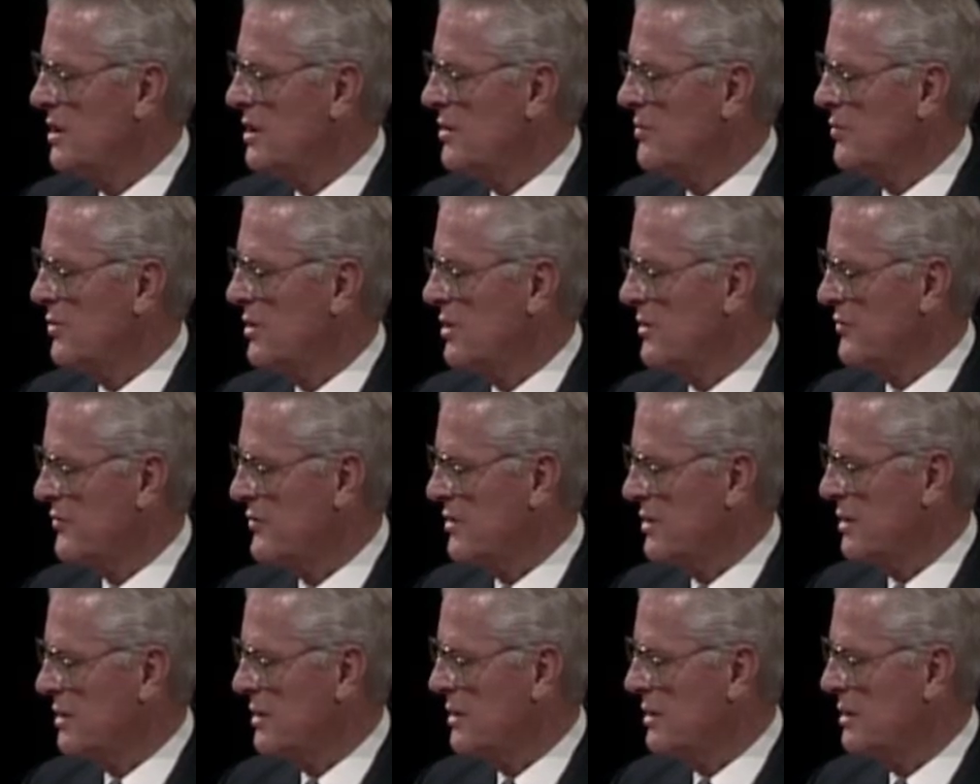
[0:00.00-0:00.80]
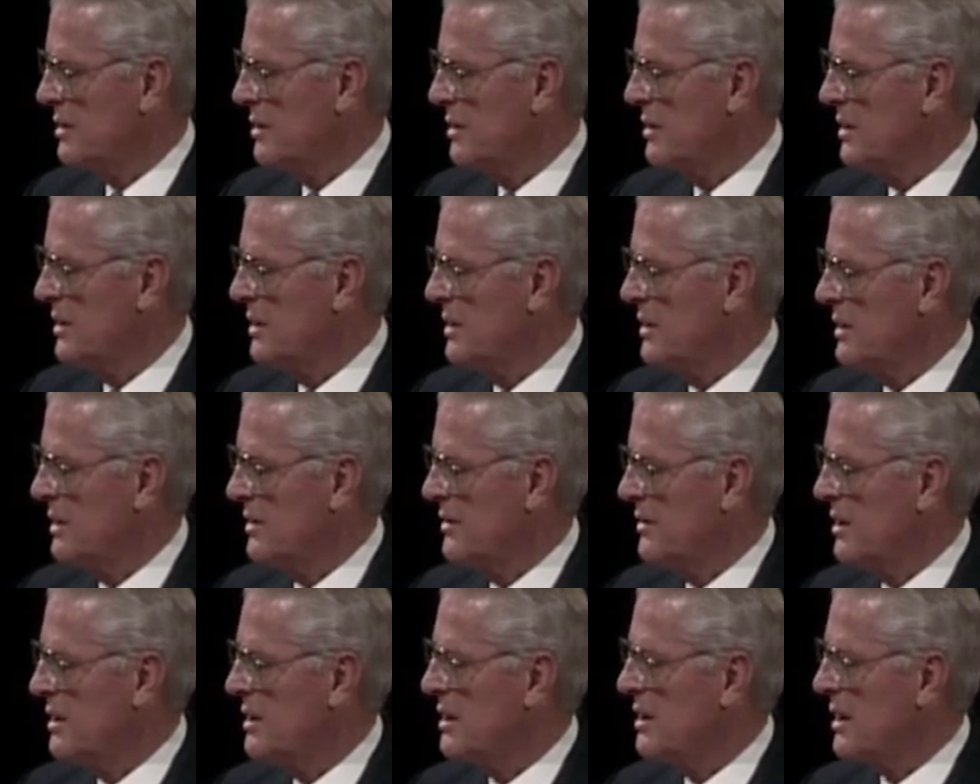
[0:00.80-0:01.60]
uplifting,
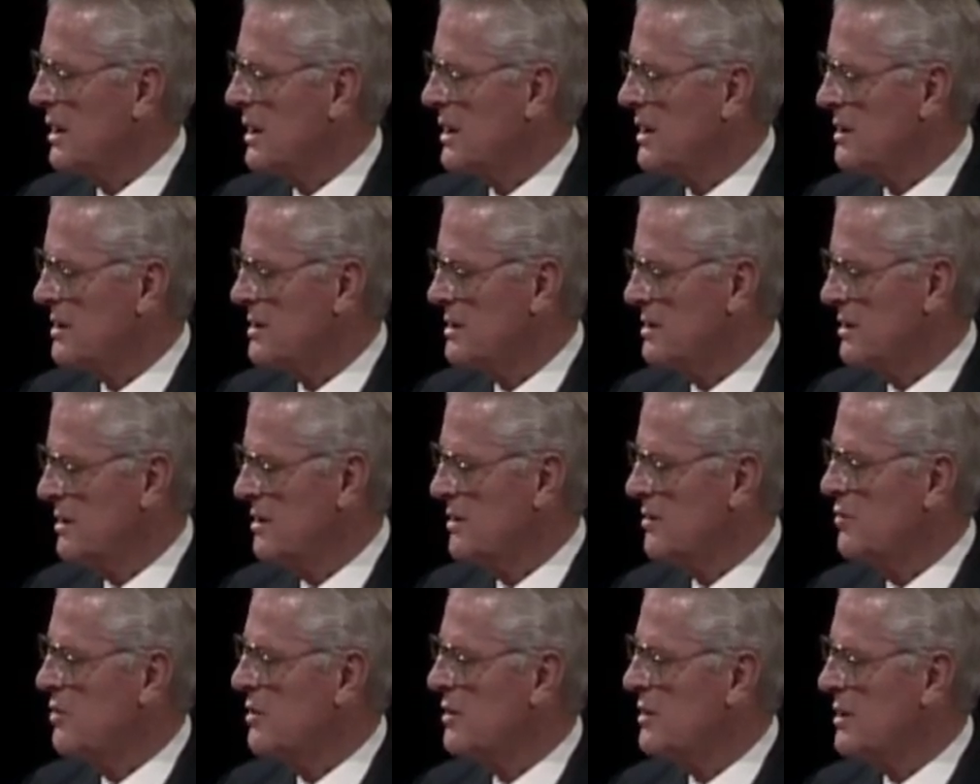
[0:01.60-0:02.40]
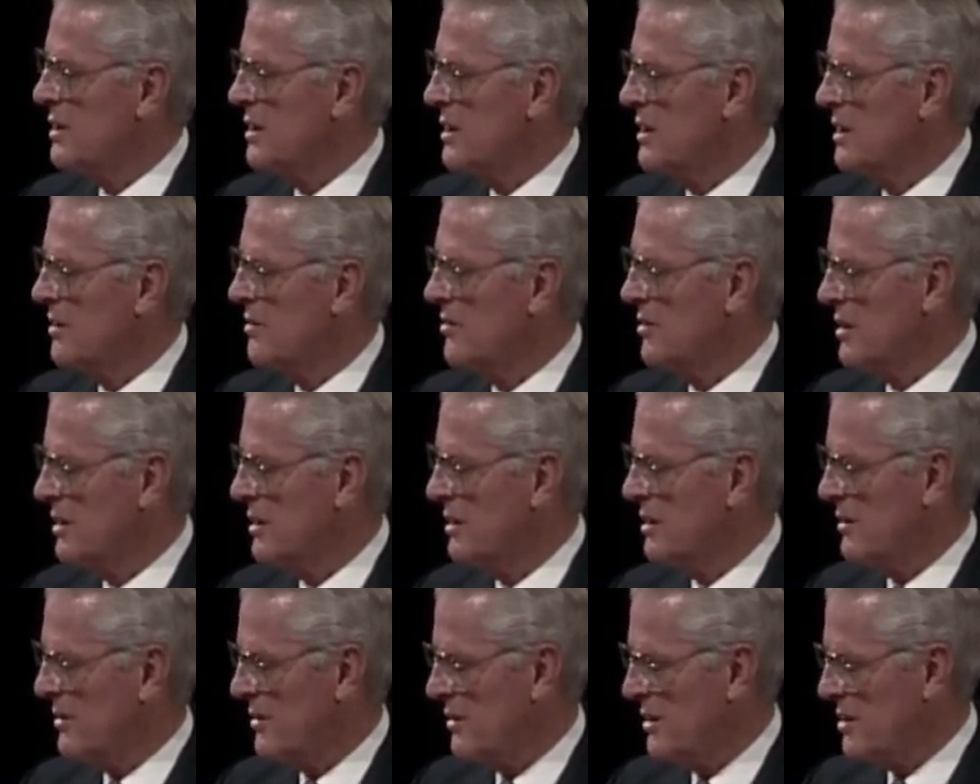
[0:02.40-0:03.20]
then acting with
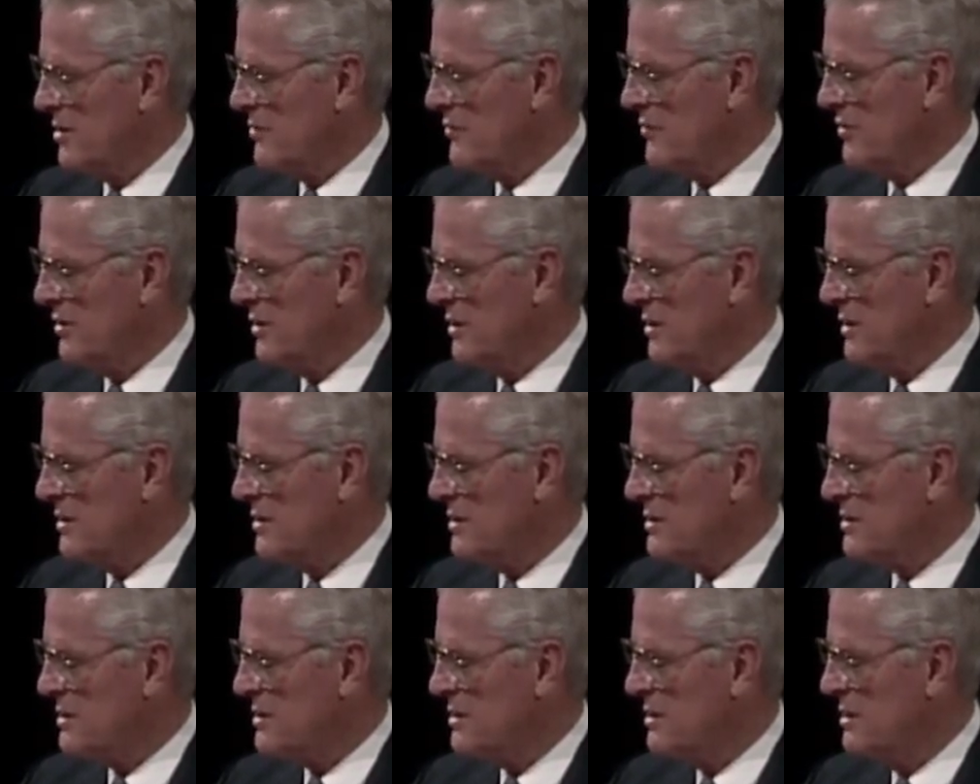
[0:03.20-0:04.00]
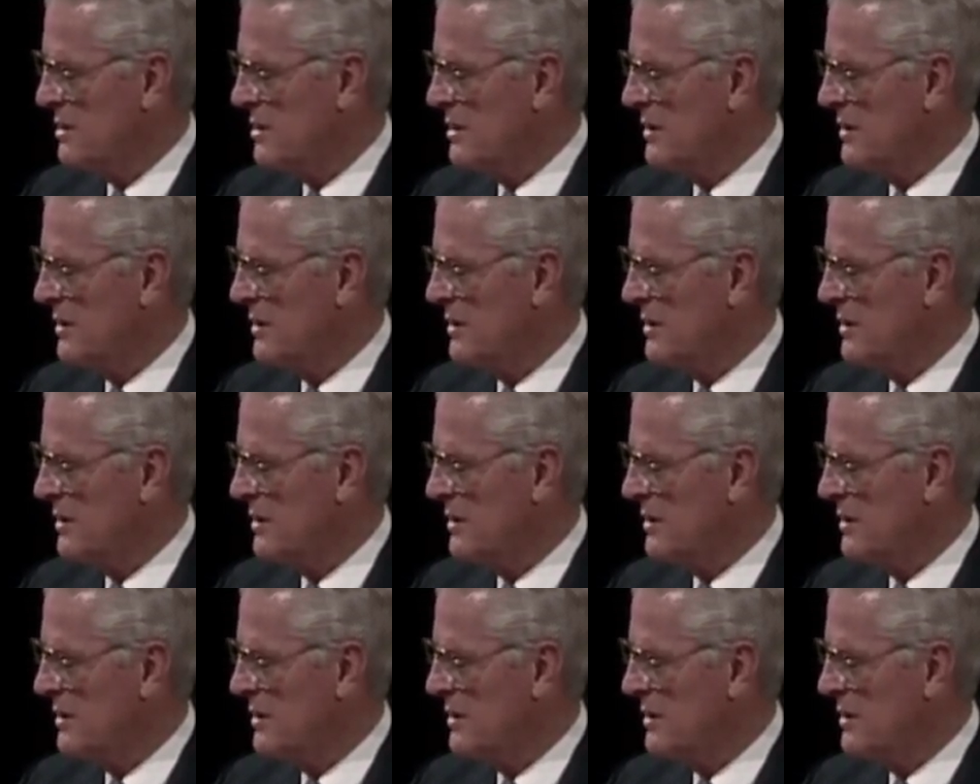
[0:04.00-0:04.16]
caring thoughtfulness.